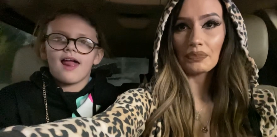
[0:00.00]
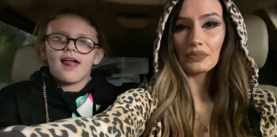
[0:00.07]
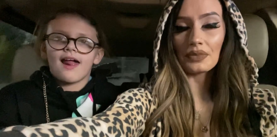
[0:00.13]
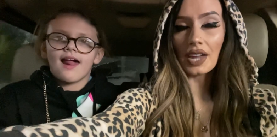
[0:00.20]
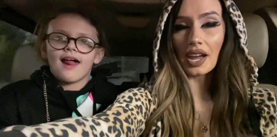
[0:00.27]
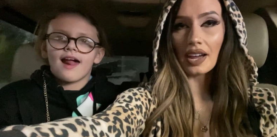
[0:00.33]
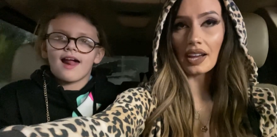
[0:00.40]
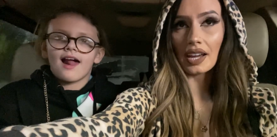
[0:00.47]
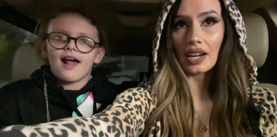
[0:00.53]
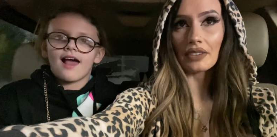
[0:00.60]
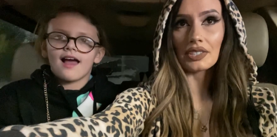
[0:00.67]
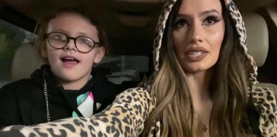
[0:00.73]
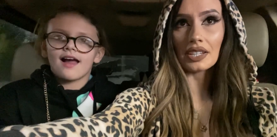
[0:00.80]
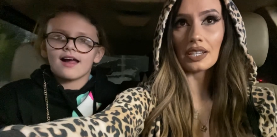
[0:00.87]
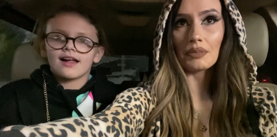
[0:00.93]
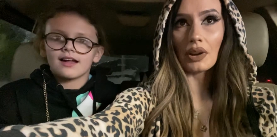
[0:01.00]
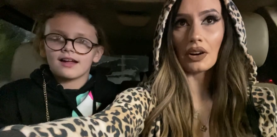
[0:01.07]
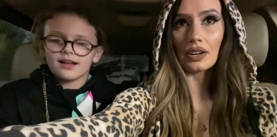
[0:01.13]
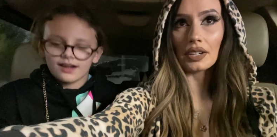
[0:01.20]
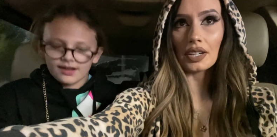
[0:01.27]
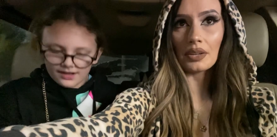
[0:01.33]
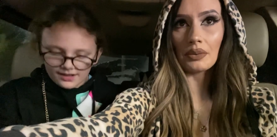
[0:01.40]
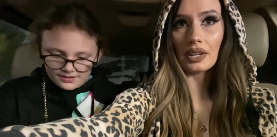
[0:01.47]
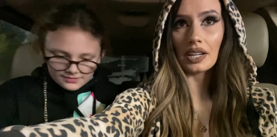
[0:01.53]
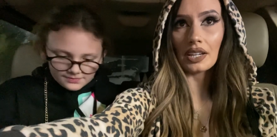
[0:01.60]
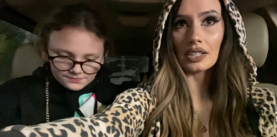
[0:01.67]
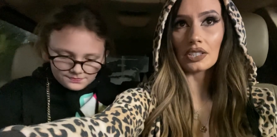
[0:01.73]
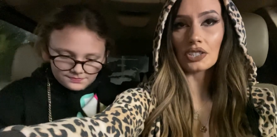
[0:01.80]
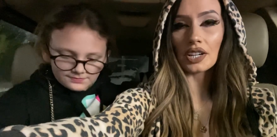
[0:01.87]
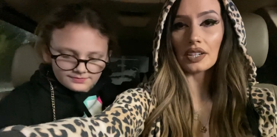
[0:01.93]
Speaker 1: not have to keep arguing
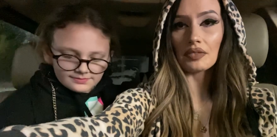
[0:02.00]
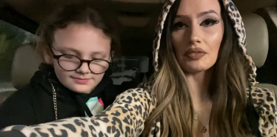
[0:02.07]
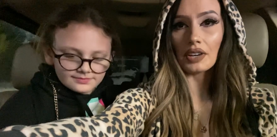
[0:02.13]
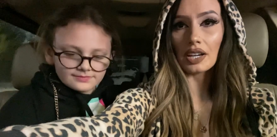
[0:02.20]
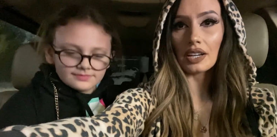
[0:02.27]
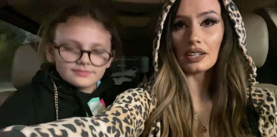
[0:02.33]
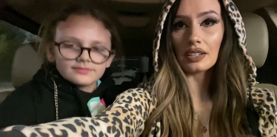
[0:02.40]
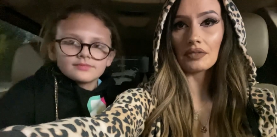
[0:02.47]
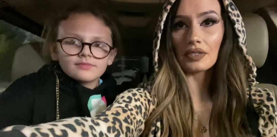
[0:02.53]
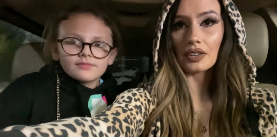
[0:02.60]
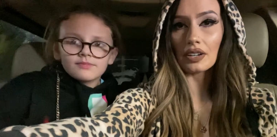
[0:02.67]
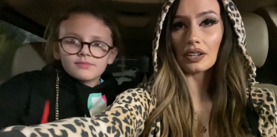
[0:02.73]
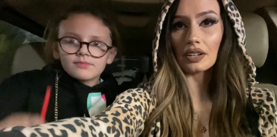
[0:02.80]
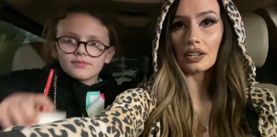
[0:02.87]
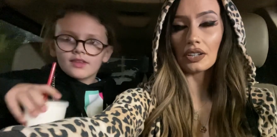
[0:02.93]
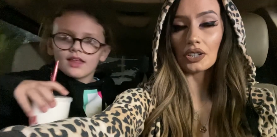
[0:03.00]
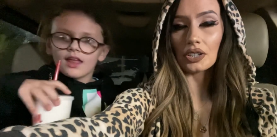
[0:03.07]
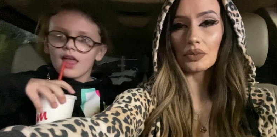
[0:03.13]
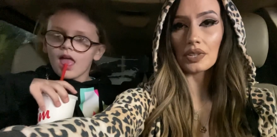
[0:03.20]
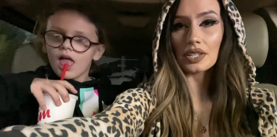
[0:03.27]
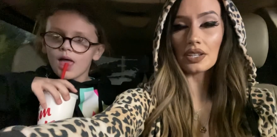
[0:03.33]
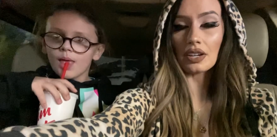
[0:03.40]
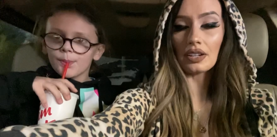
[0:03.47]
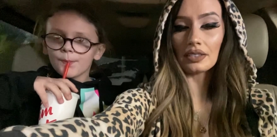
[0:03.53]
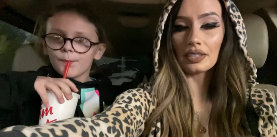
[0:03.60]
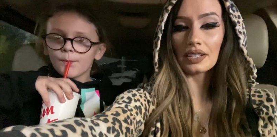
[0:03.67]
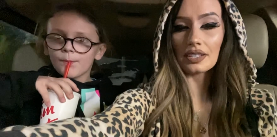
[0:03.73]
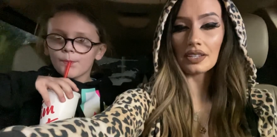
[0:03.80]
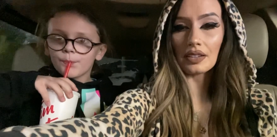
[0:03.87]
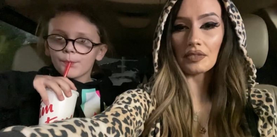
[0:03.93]
and trying to fight for a good result
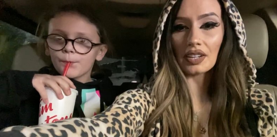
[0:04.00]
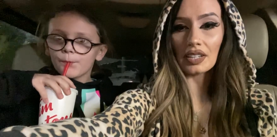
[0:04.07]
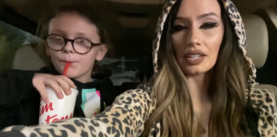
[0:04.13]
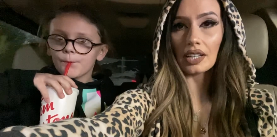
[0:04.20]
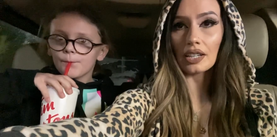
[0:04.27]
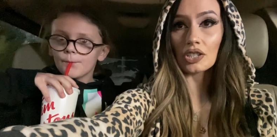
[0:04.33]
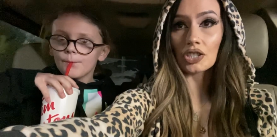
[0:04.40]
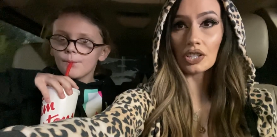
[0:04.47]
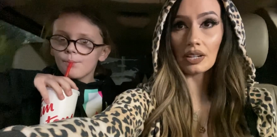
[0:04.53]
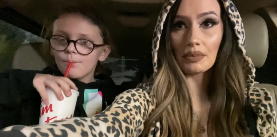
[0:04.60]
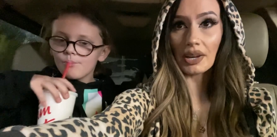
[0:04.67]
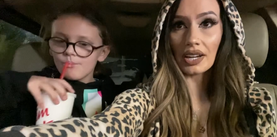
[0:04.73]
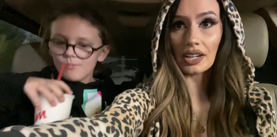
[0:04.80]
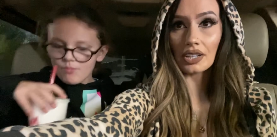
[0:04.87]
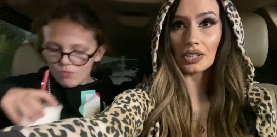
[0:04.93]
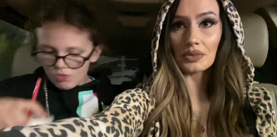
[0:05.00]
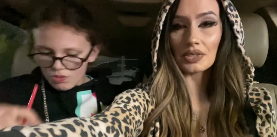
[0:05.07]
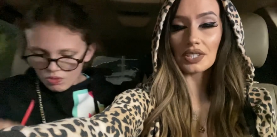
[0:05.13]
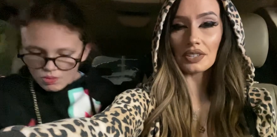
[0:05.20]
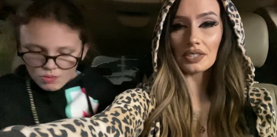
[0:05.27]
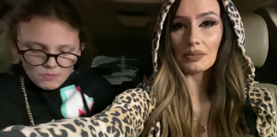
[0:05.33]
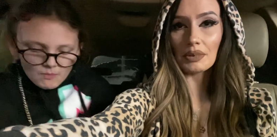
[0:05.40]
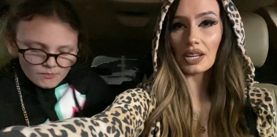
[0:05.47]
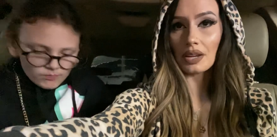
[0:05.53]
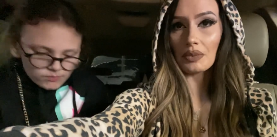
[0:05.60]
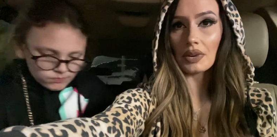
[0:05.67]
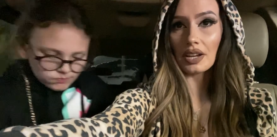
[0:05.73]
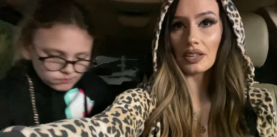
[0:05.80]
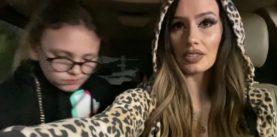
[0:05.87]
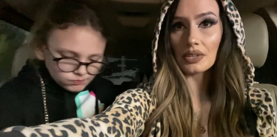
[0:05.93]
because I felt like it should have been a good result to begin
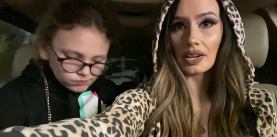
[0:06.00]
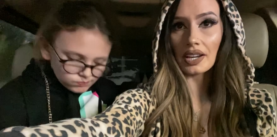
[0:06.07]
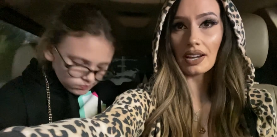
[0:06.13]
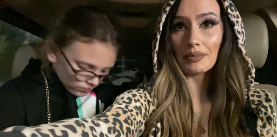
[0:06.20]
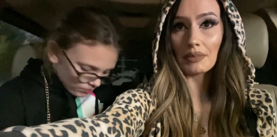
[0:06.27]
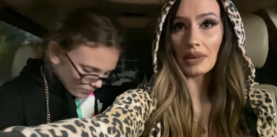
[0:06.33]
with. So I got